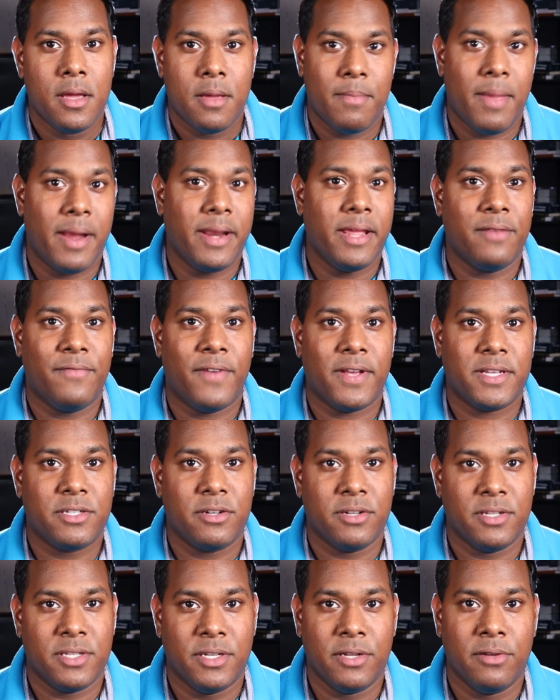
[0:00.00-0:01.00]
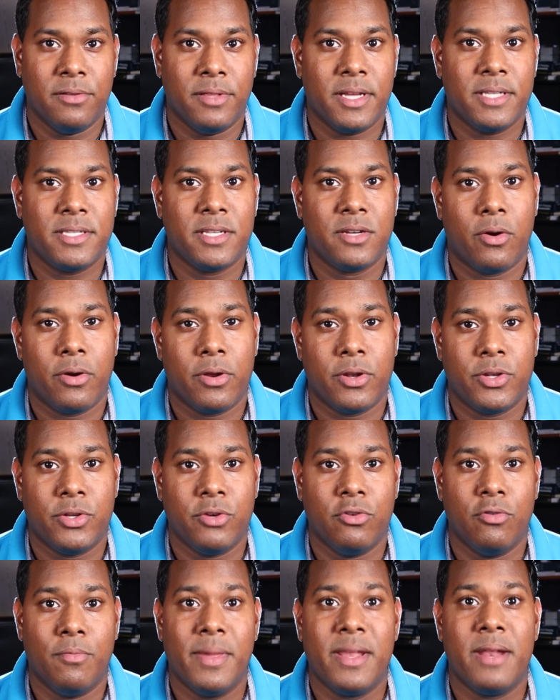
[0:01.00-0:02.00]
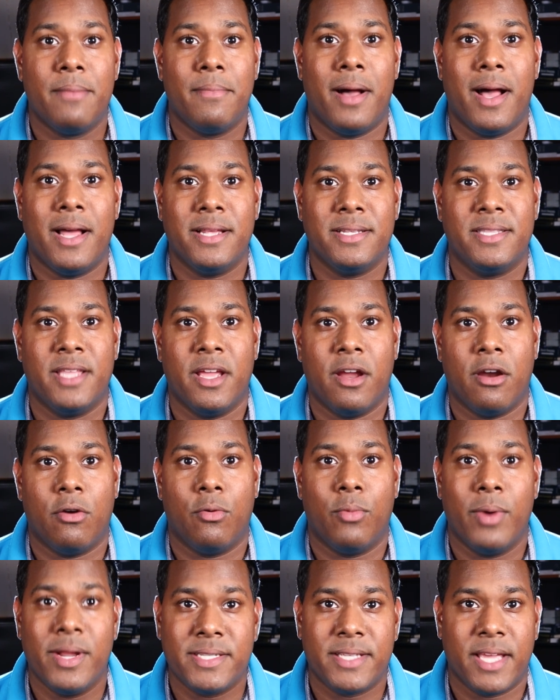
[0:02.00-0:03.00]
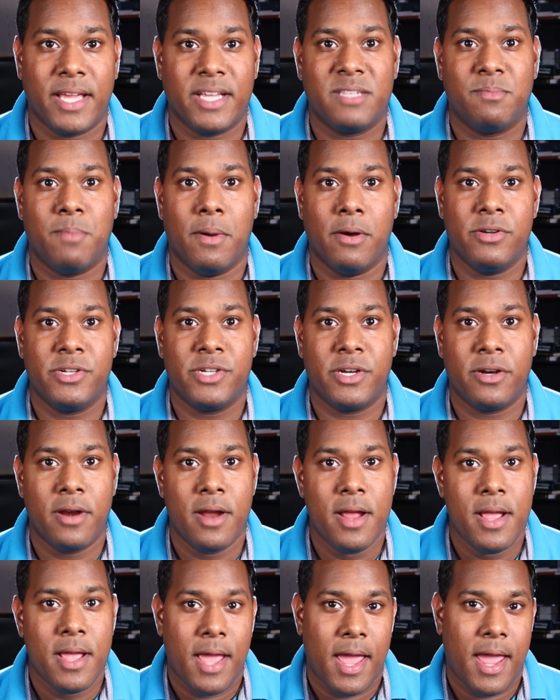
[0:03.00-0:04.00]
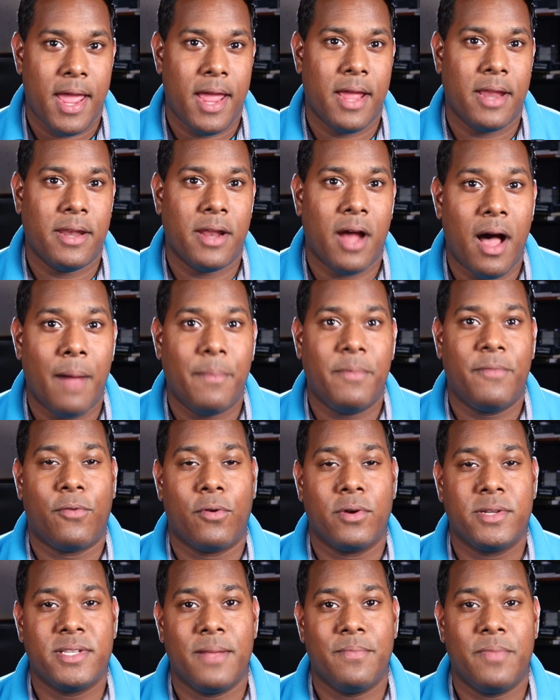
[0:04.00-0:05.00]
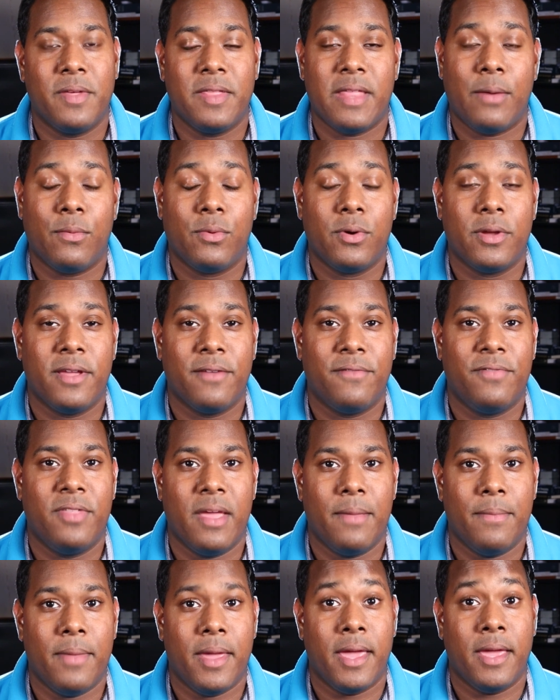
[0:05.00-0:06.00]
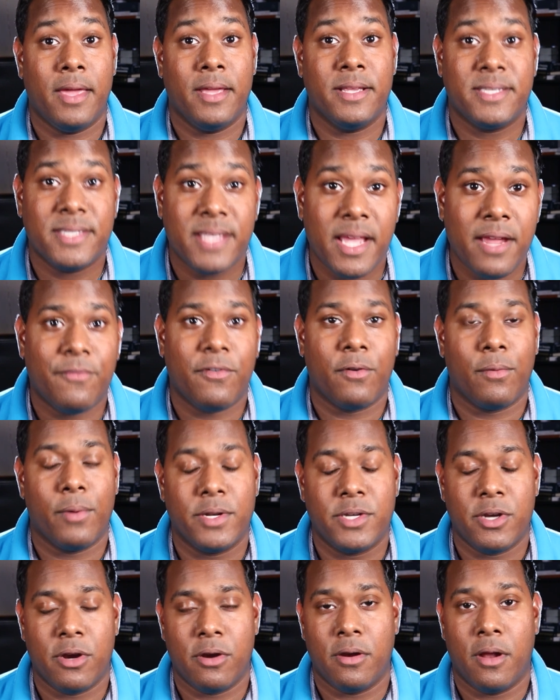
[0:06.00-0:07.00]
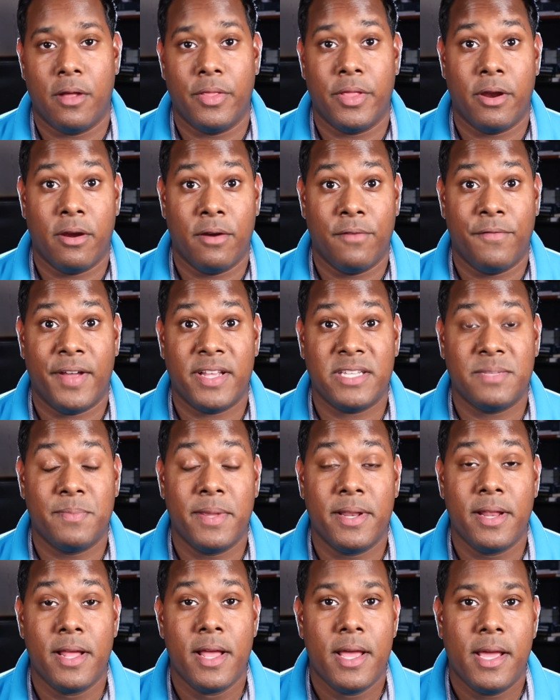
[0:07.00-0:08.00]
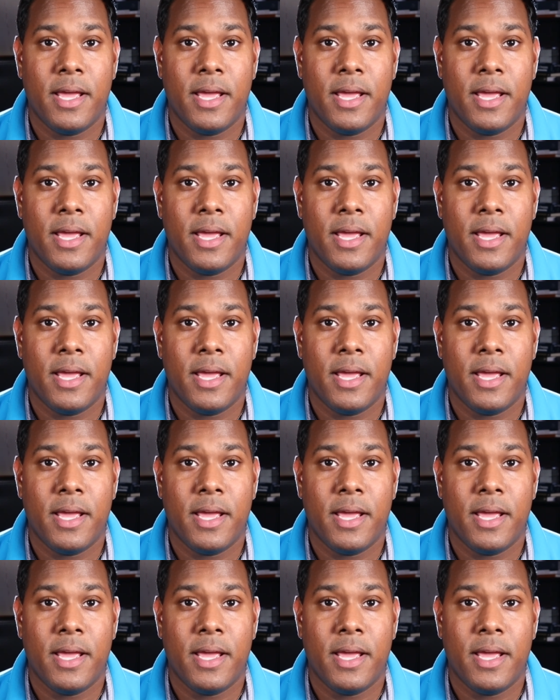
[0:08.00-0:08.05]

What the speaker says: Many investors do this in order to minimize their risk exposure and opt for something that will give them a safer return on their investment,